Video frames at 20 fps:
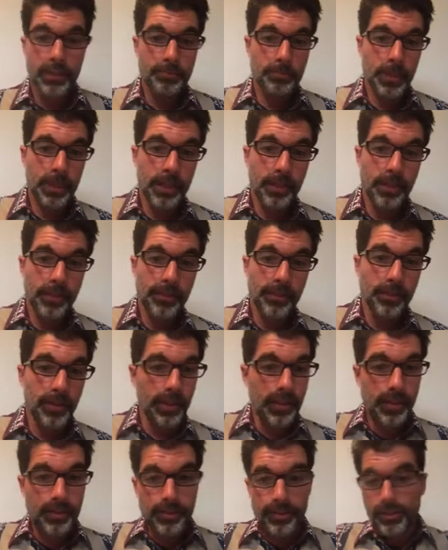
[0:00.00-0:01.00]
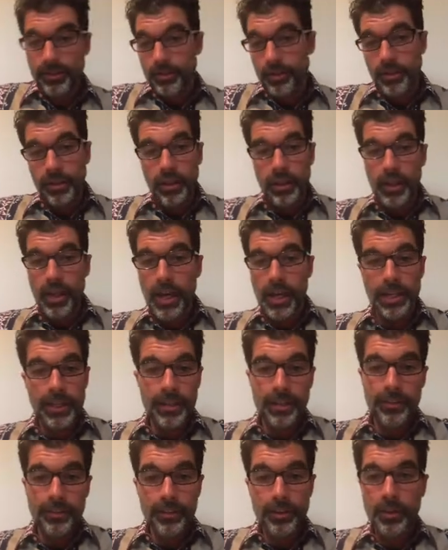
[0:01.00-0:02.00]
because it's a lot
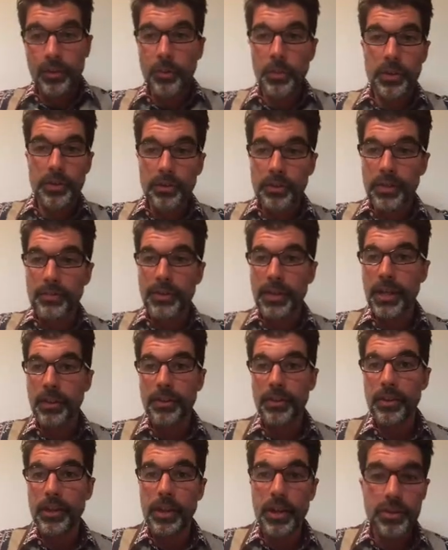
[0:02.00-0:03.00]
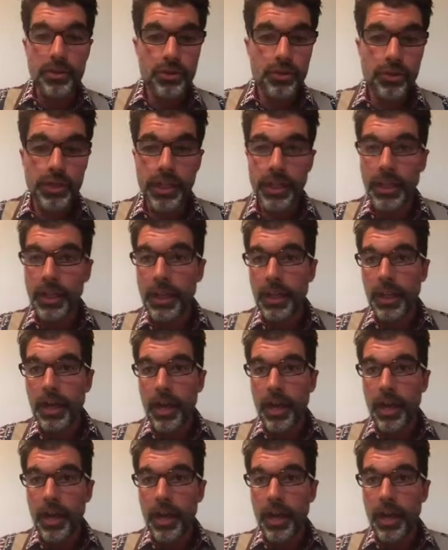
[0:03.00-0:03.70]
easier when you're living out of the country.